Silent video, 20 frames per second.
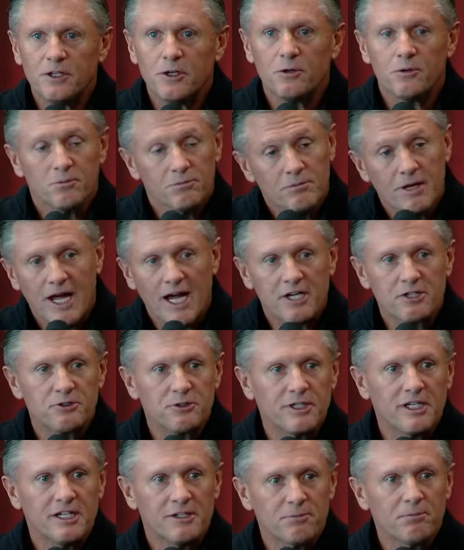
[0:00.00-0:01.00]
you know
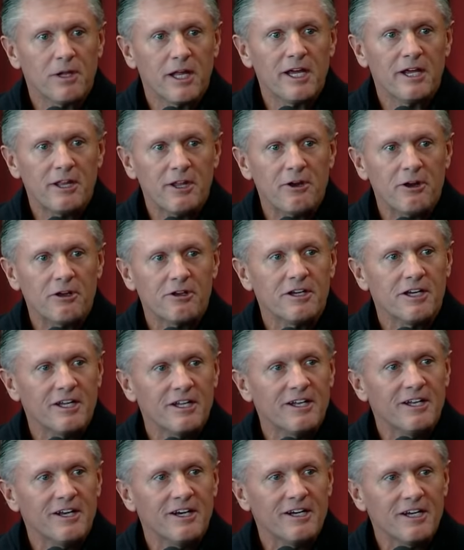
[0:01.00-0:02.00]
actually get to play in there in
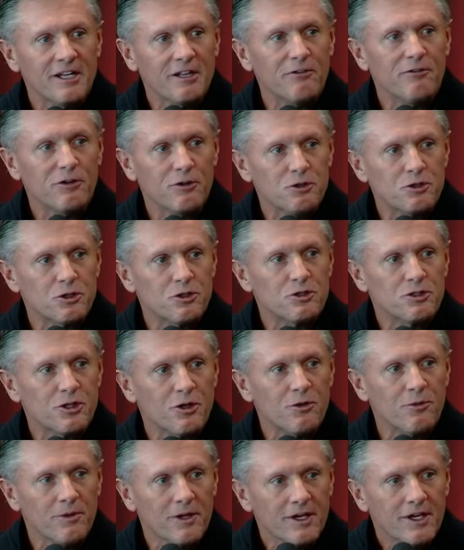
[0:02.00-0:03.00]
in, in the future.
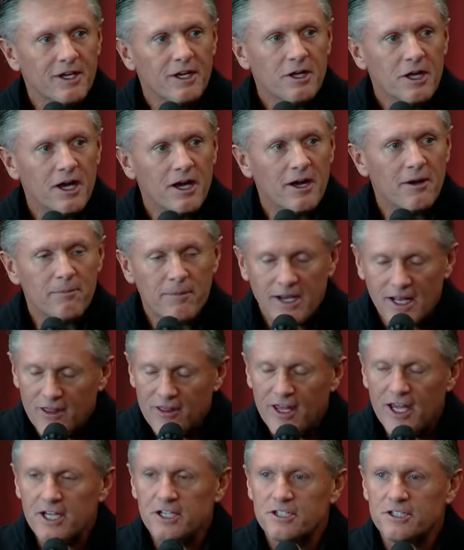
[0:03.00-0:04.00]
So many
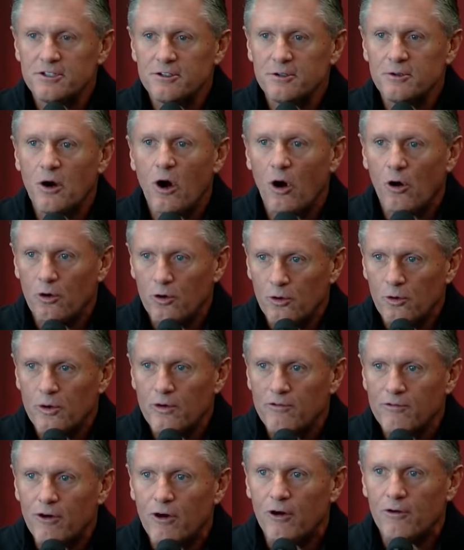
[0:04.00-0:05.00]
thanks to all who were
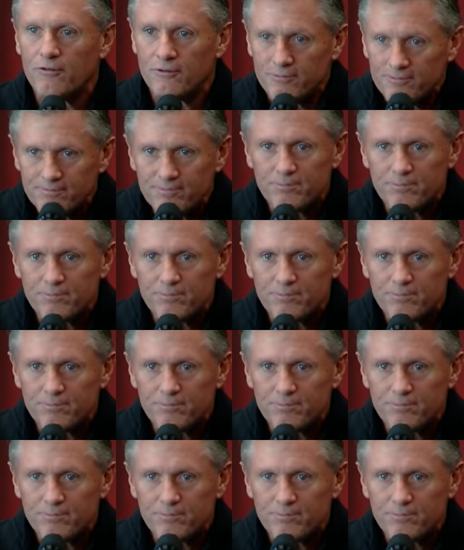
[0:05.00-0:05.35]
involved.